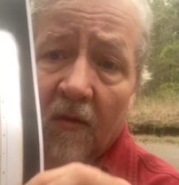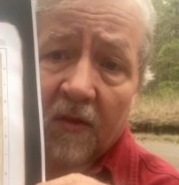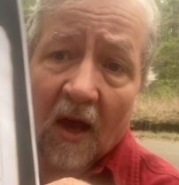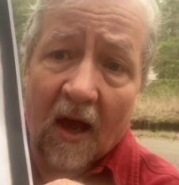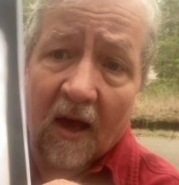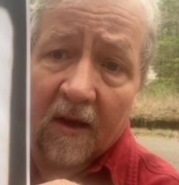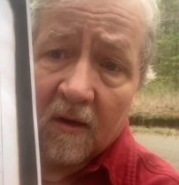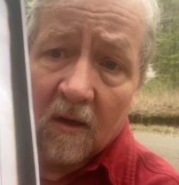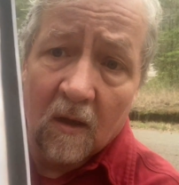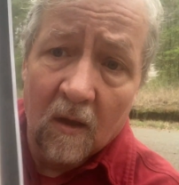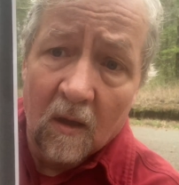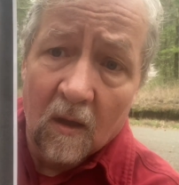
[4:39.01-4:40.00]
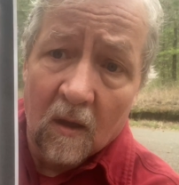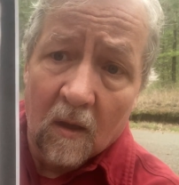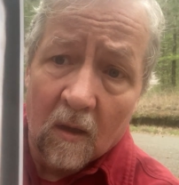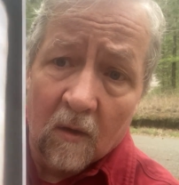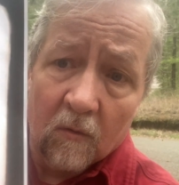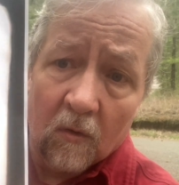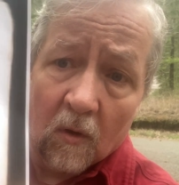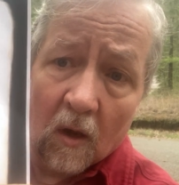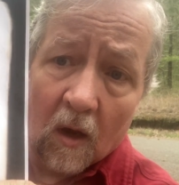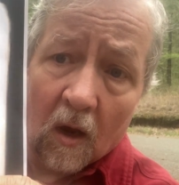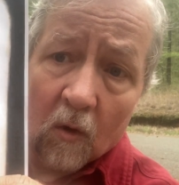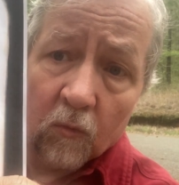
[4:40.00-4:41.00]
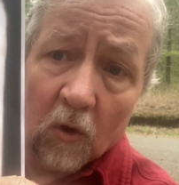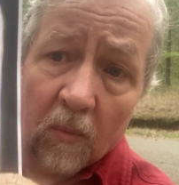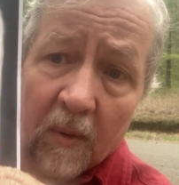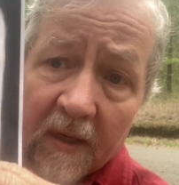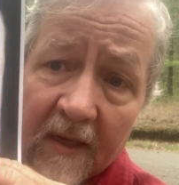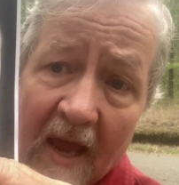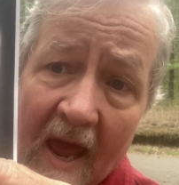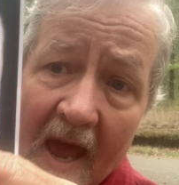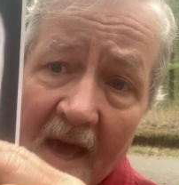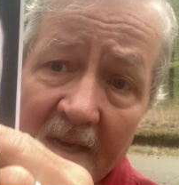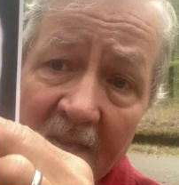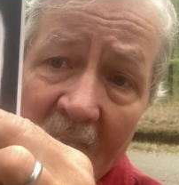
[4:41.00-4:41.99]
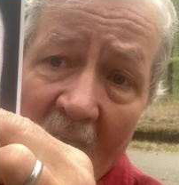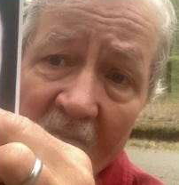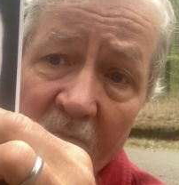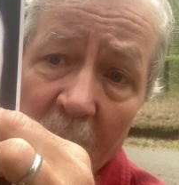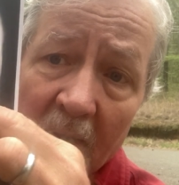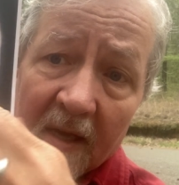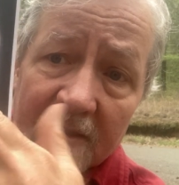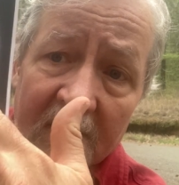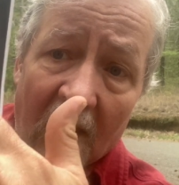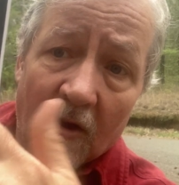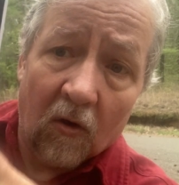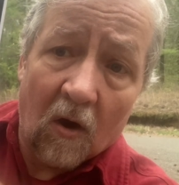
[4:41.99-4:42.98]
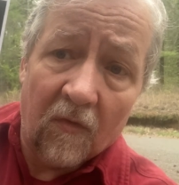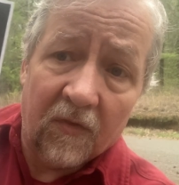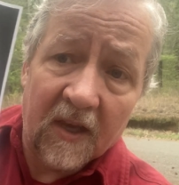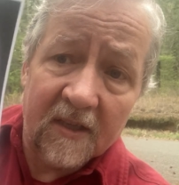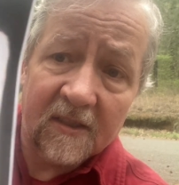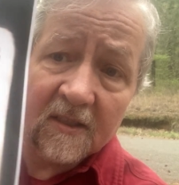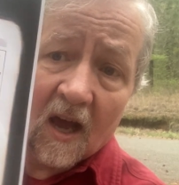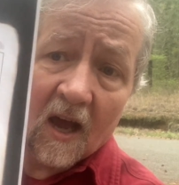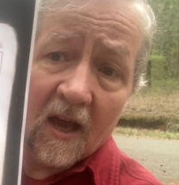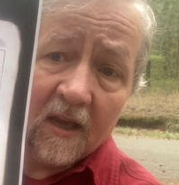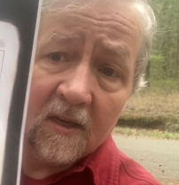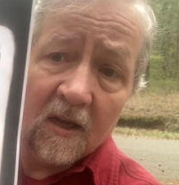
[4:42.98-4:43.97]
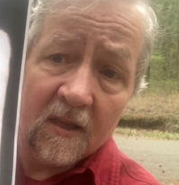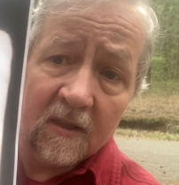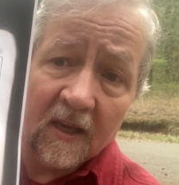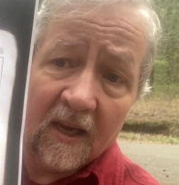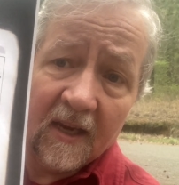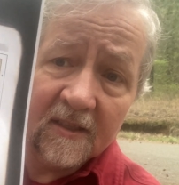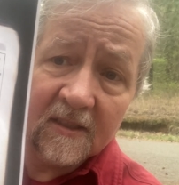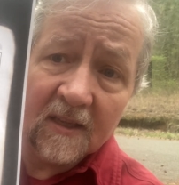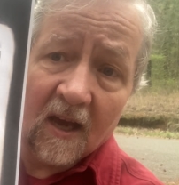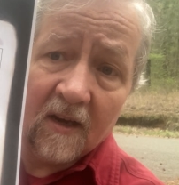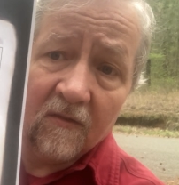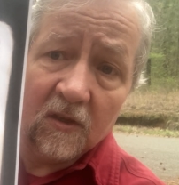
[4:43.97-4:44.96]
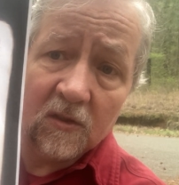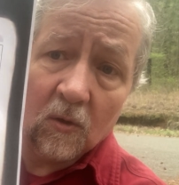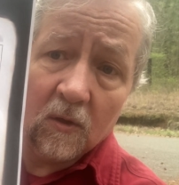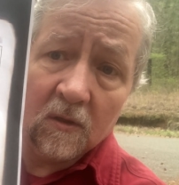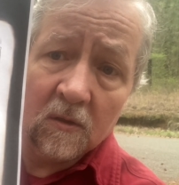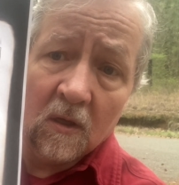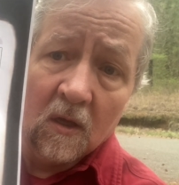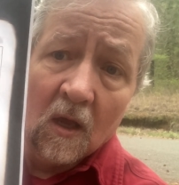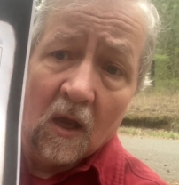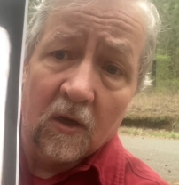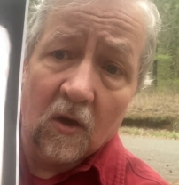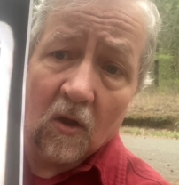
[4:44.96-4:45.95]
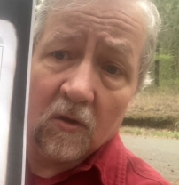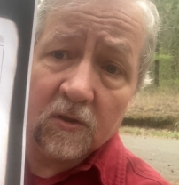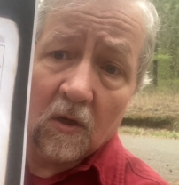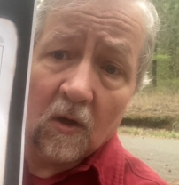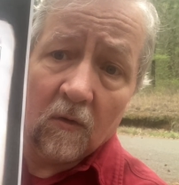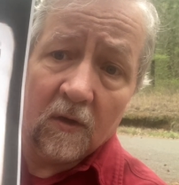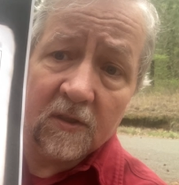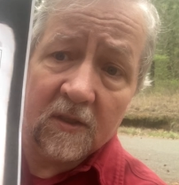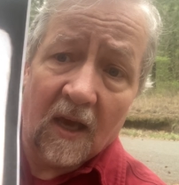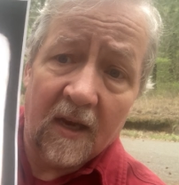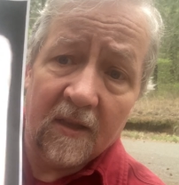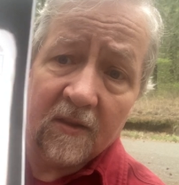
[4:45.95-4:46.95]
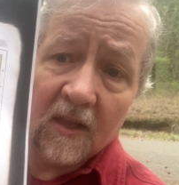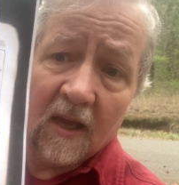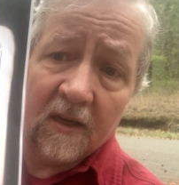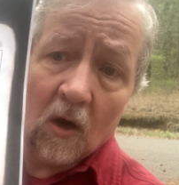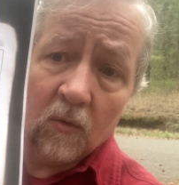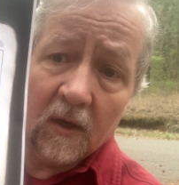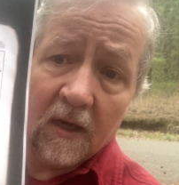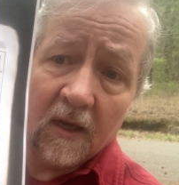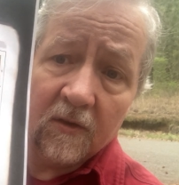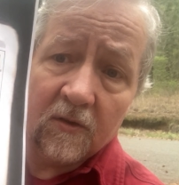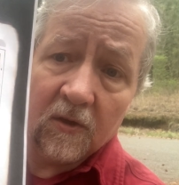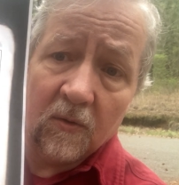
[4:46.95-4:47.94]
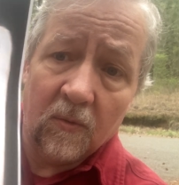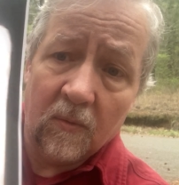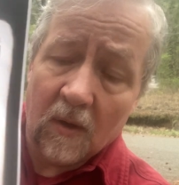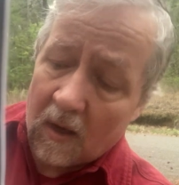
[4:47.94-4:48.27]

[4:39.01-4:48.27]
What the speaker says: that Reuben, Gad, and half of Manasseh are on this side, the east side of the Jordan. You also notice that they don't get into